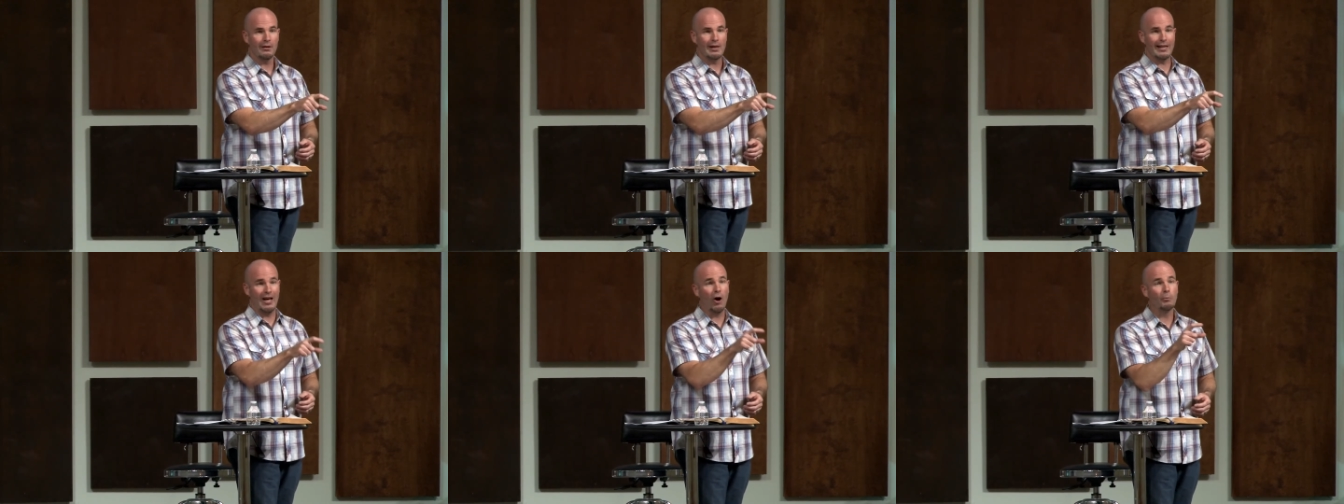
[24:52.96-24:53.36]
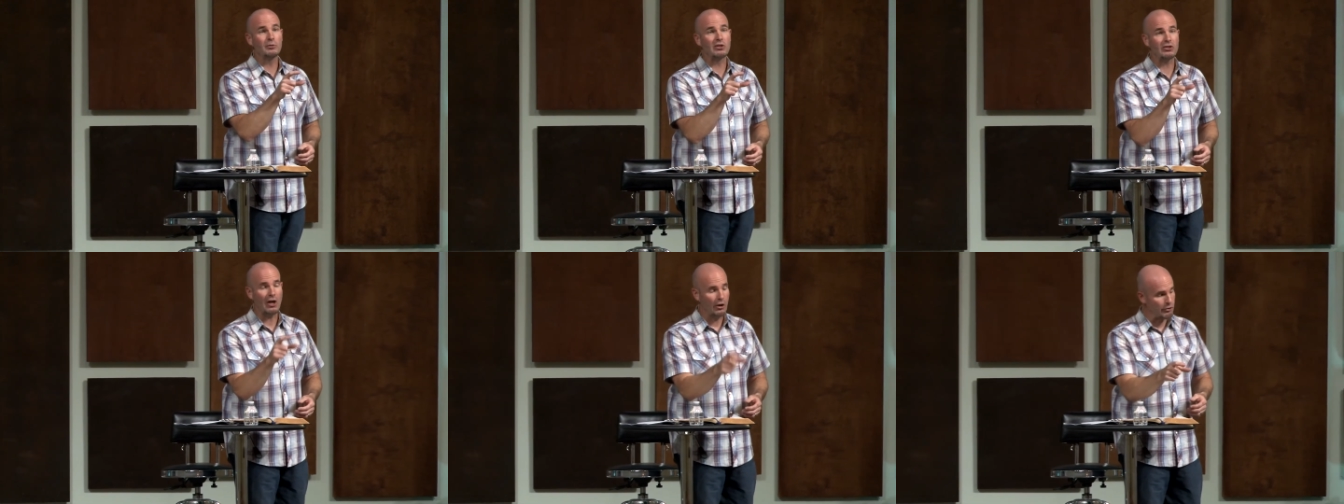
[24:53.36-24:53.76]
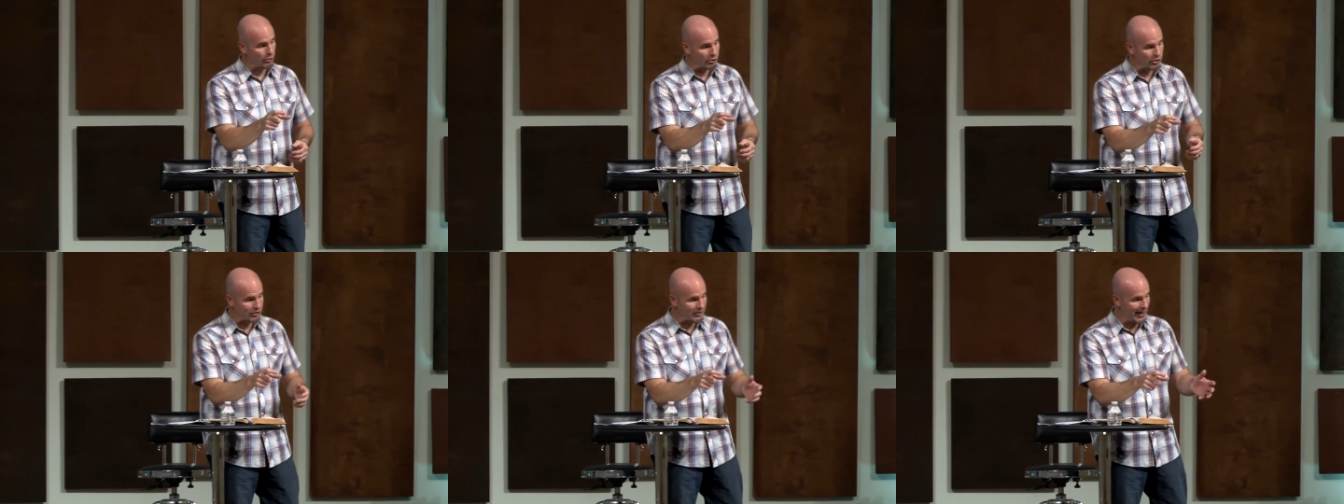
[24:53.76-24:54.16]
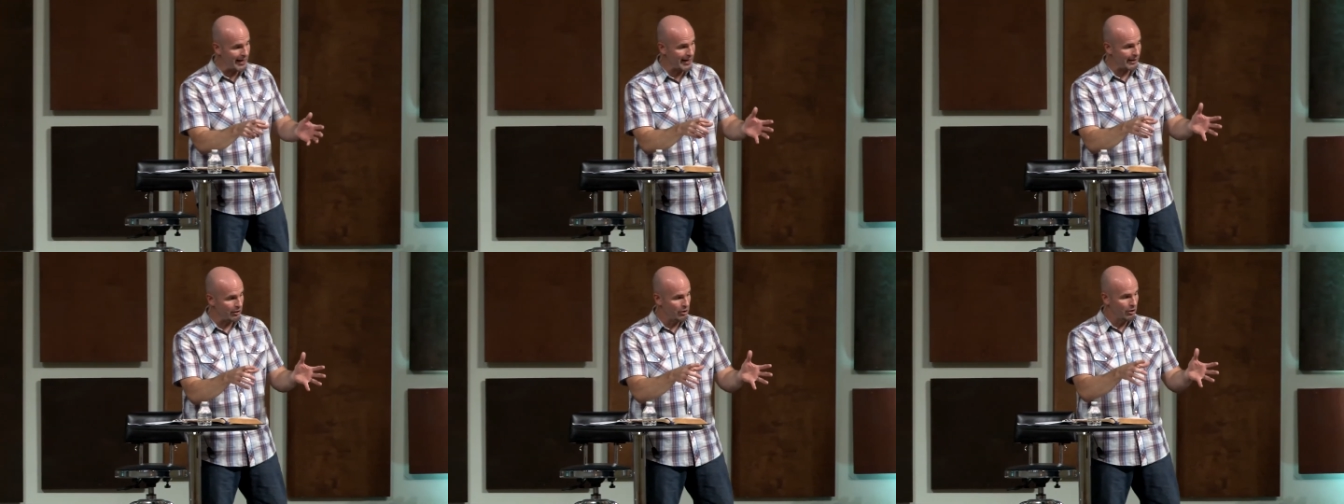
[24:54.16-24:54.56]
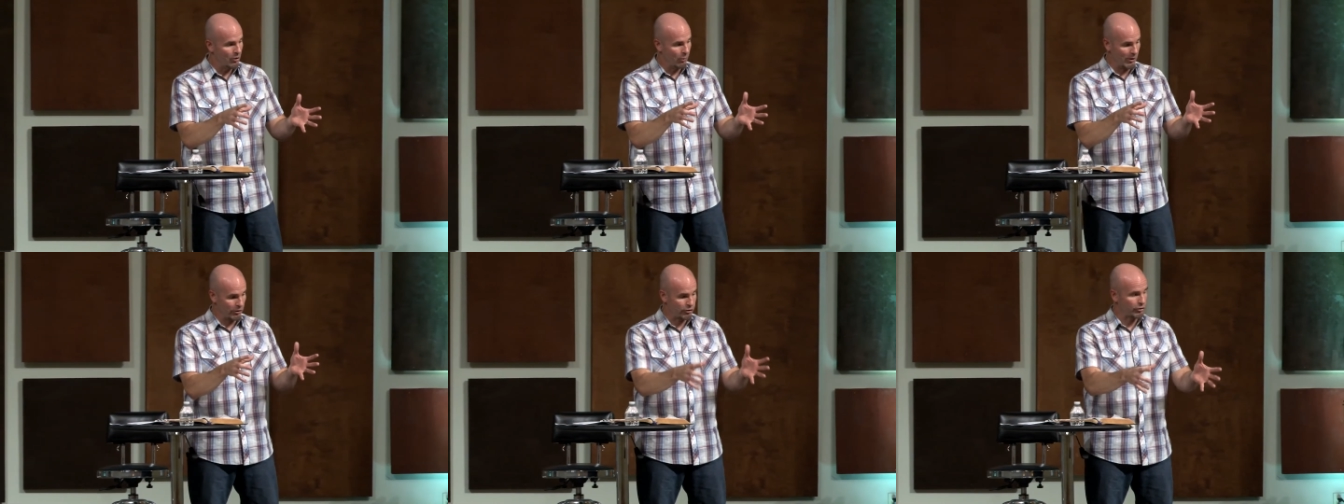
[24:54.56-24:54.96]
It helps us understand
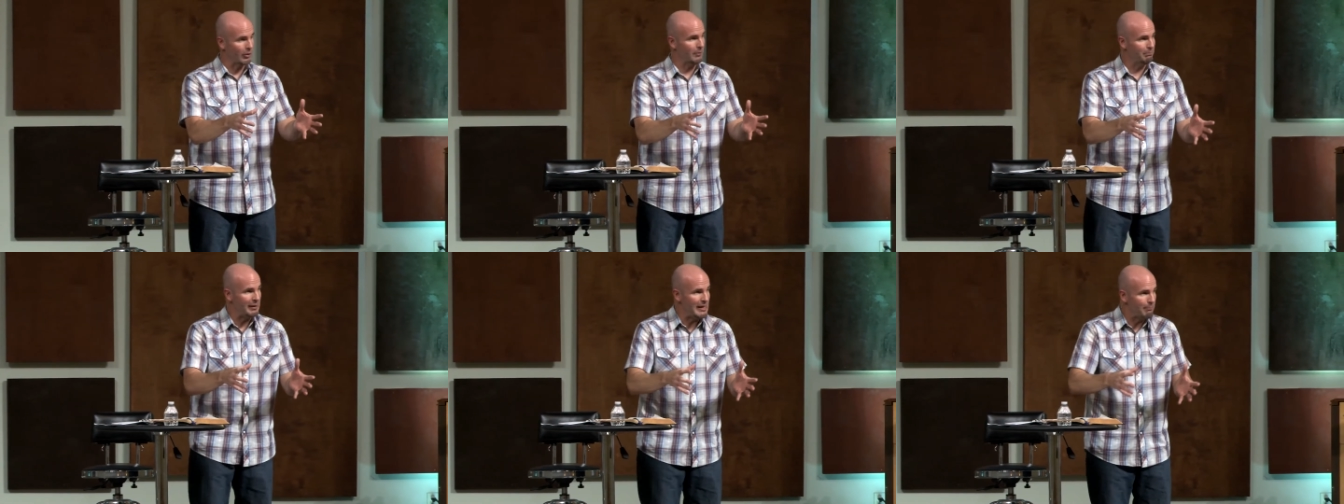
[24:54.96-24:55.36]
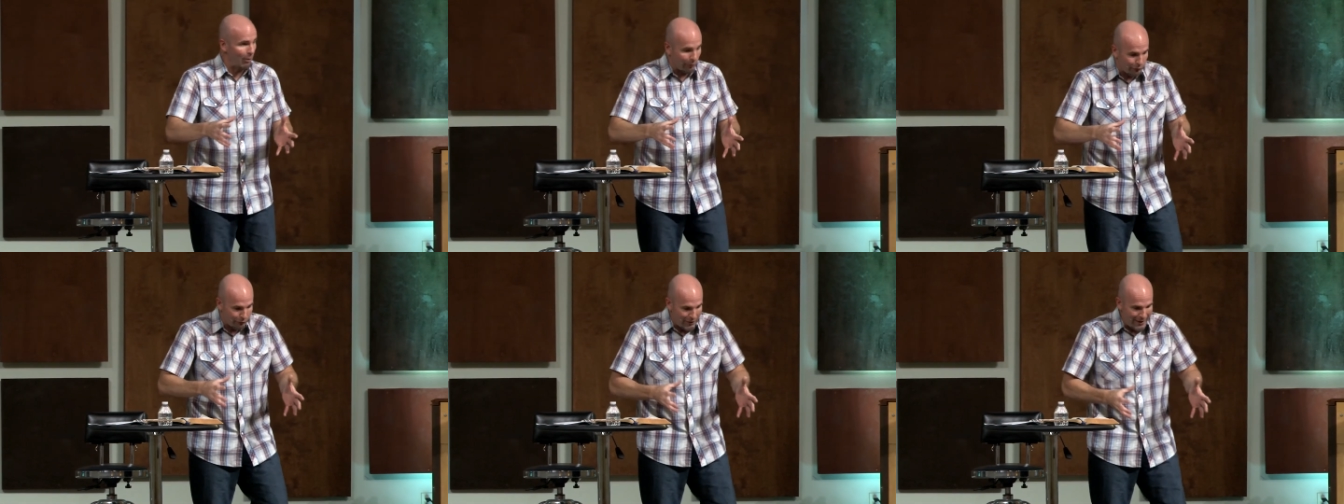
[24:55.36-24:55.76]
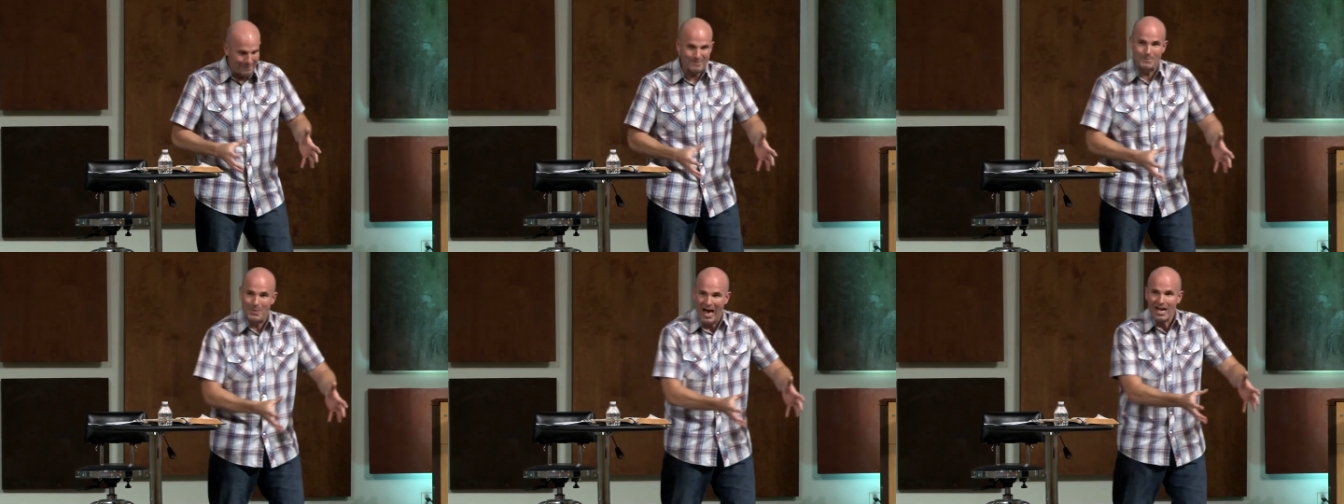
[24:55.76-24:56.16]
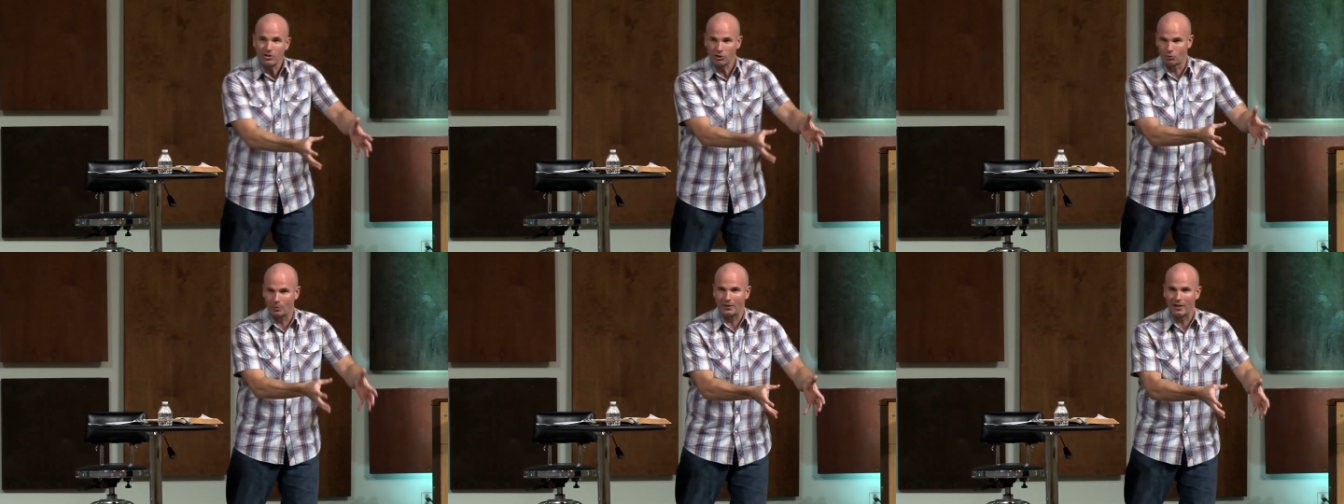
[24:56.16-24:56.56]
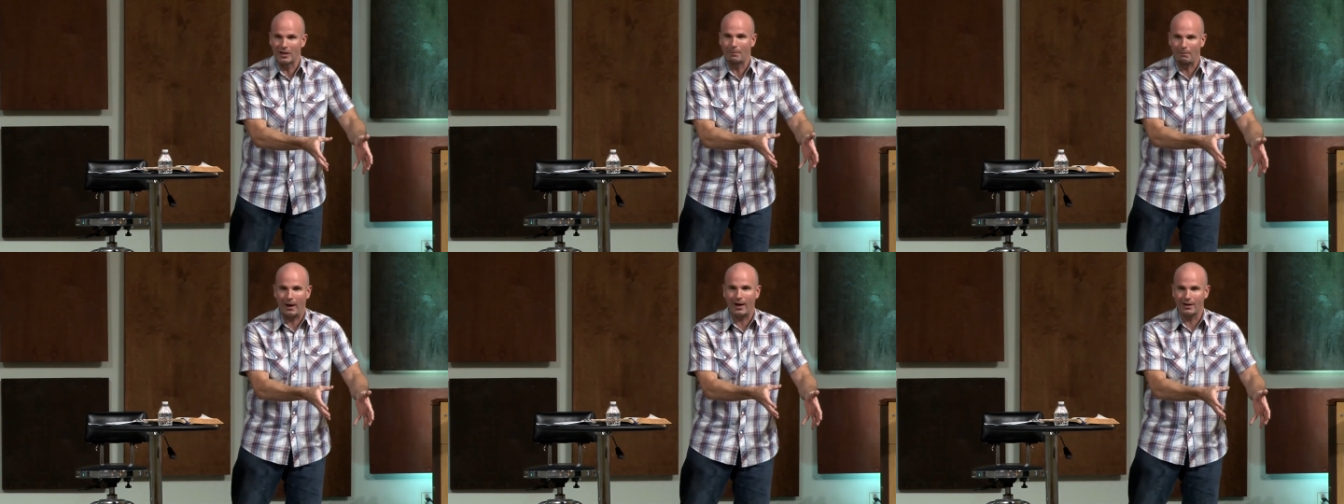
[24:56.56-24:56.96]
where certain people fit best within
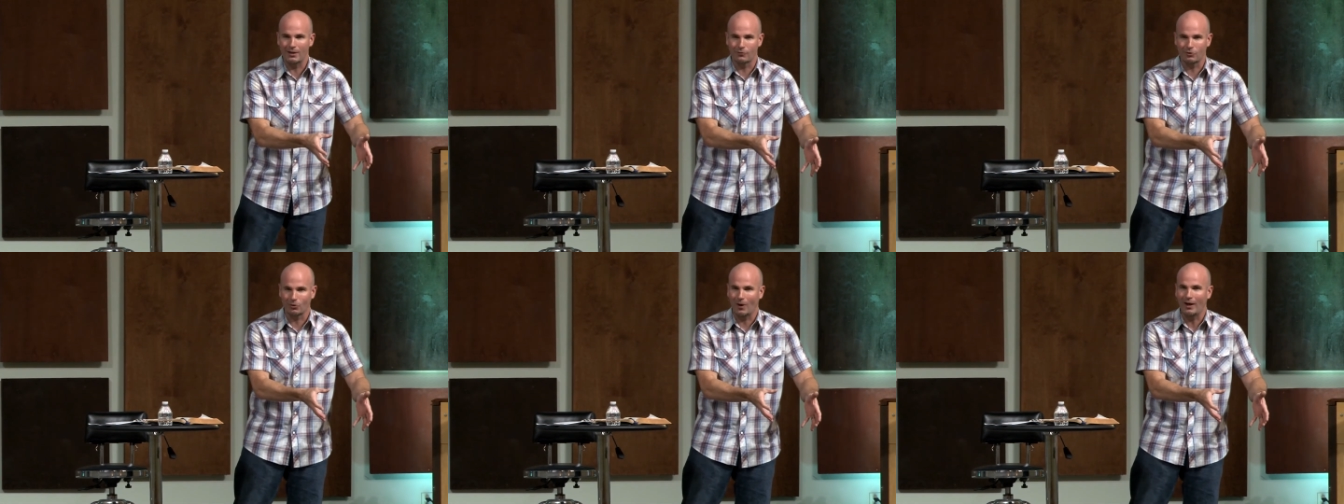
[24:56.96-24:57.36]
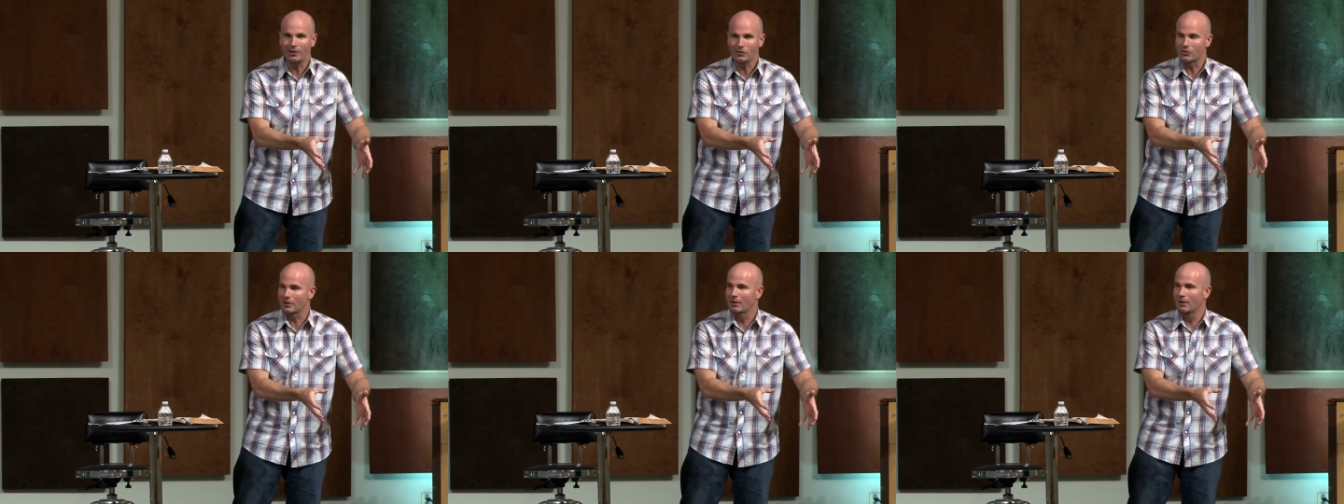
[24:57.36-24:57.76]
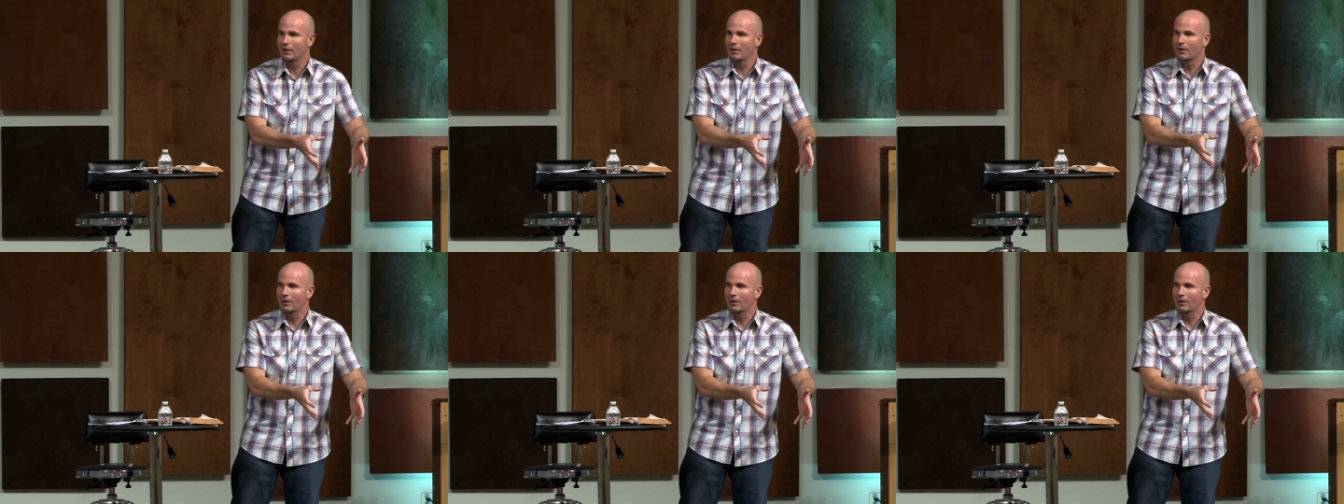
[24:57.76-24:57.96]
the body of Christ.